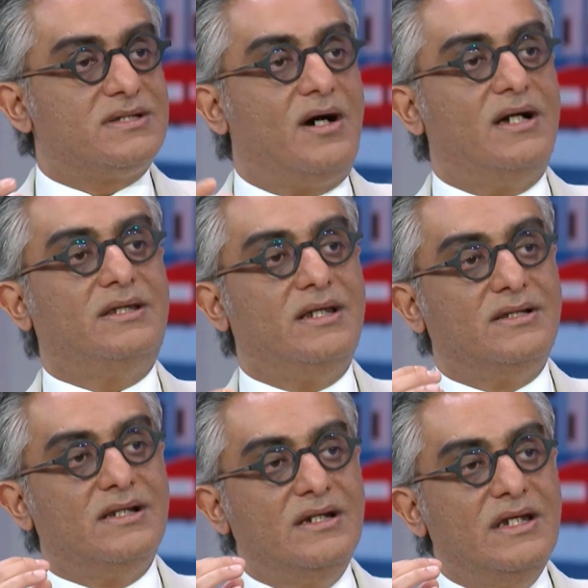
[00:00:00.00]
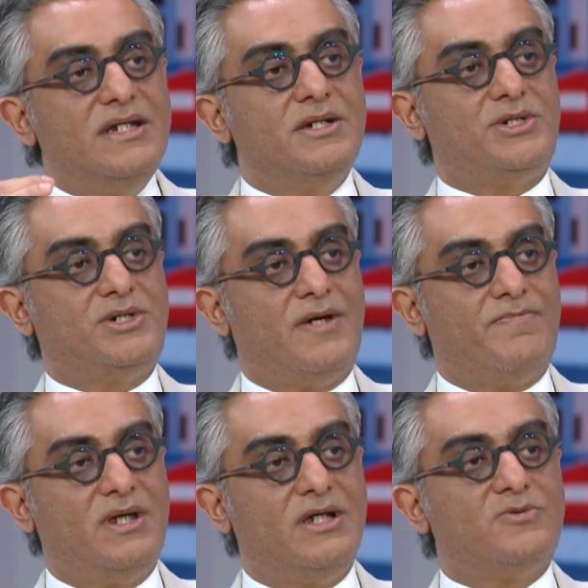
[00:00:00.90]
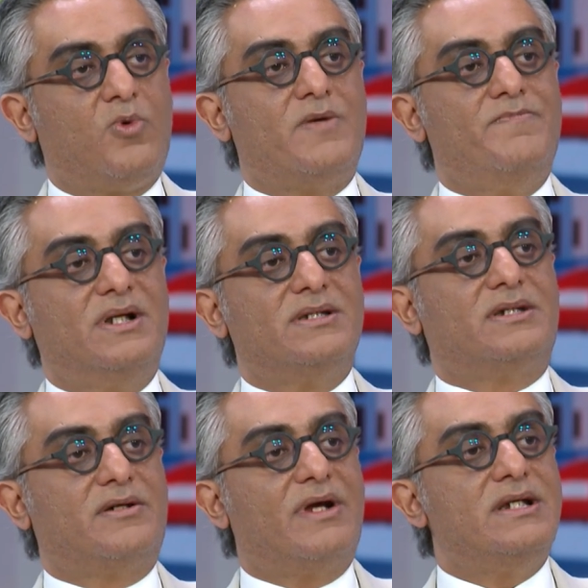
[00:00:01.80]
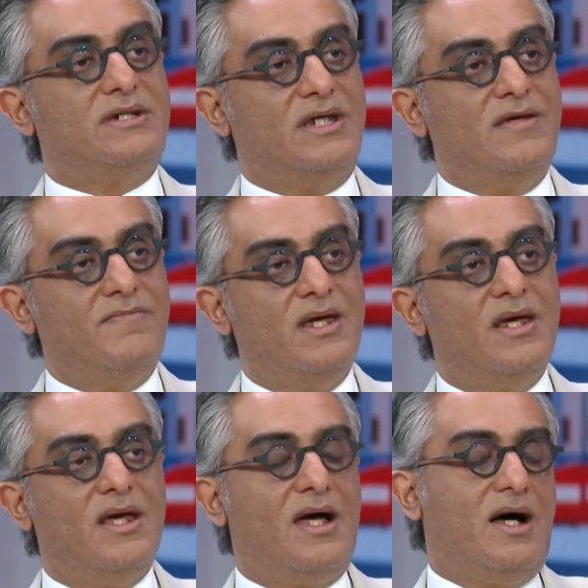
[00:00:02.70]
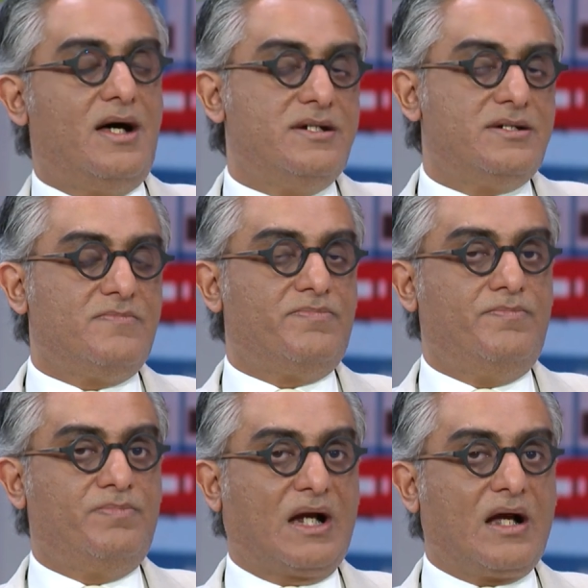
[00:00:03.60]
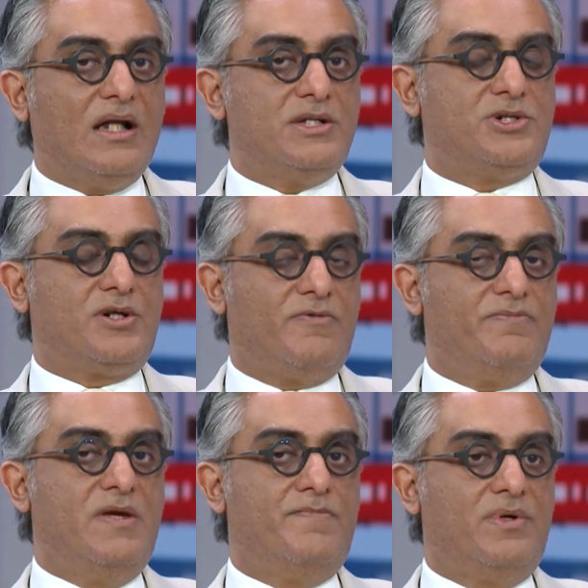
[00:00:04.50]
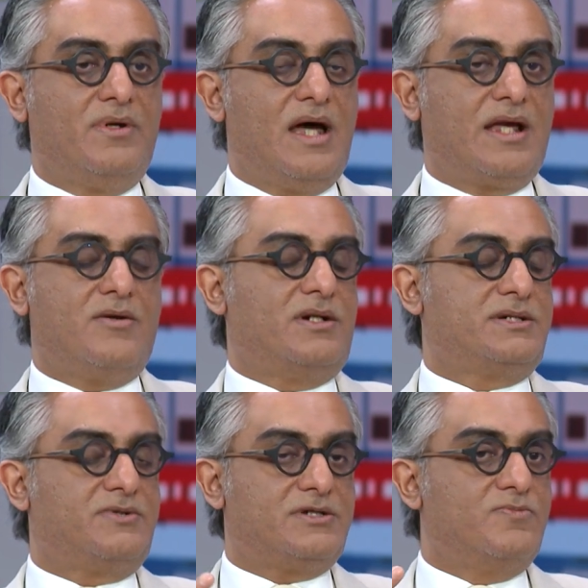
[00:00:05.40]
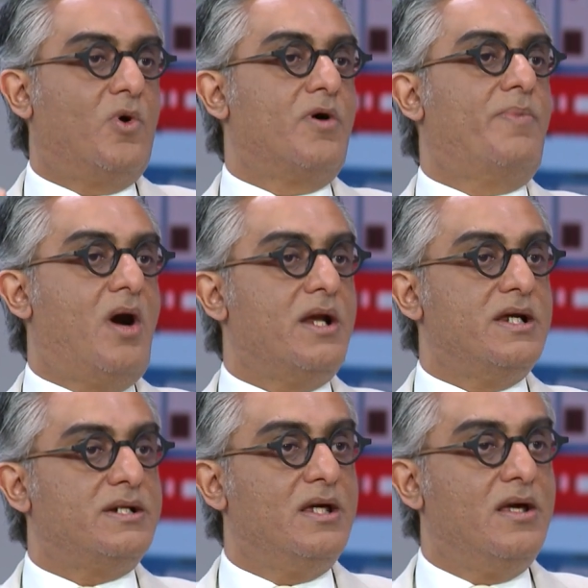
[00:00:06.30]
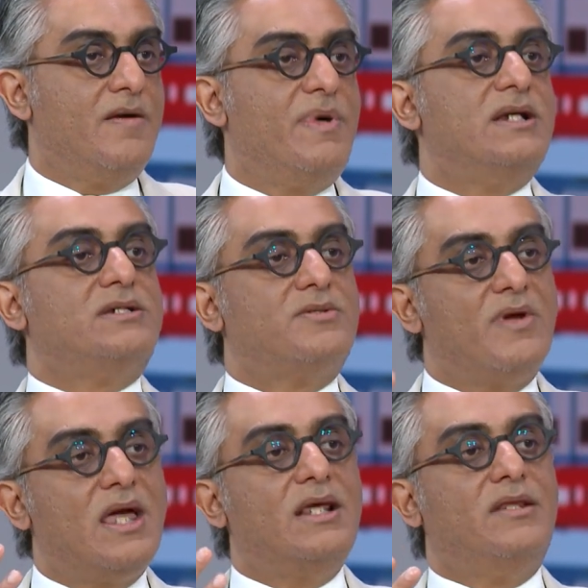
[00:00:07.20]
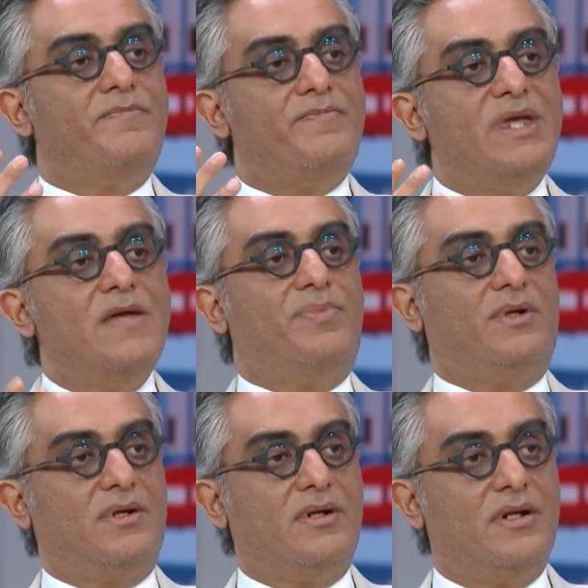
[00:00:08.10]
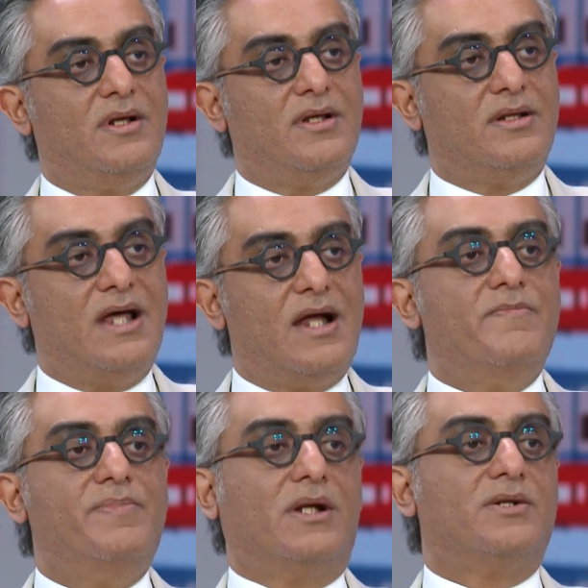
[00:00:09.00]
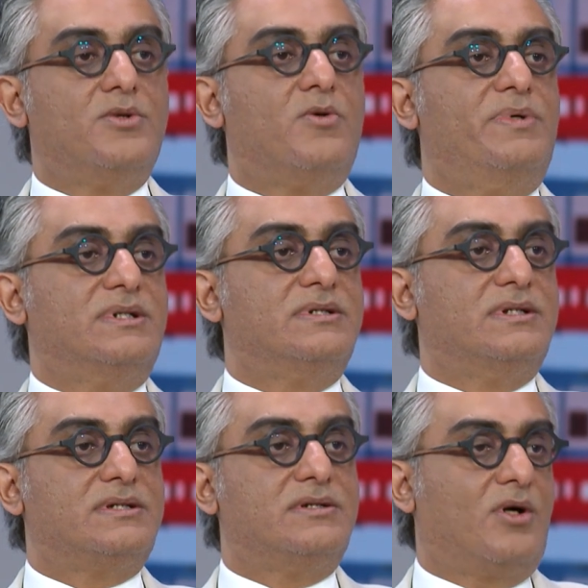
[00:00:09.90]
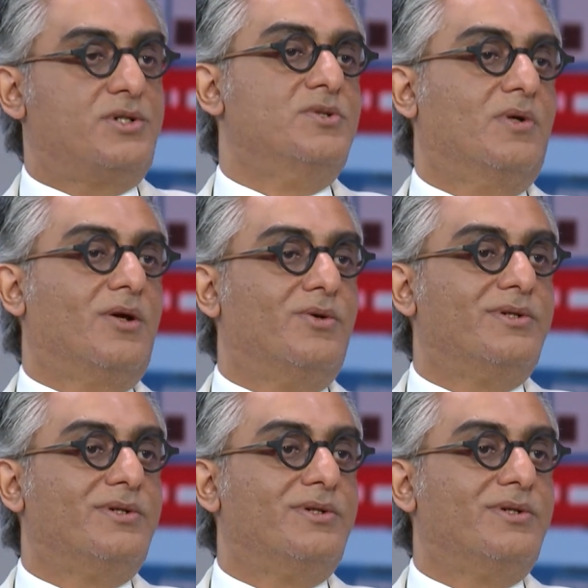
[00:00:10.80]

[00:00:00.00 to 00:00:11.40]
I think the leadership is what builds a great team. And the culture of people, I cannot stress more upon it, but it's really the people that build your business, not you alone.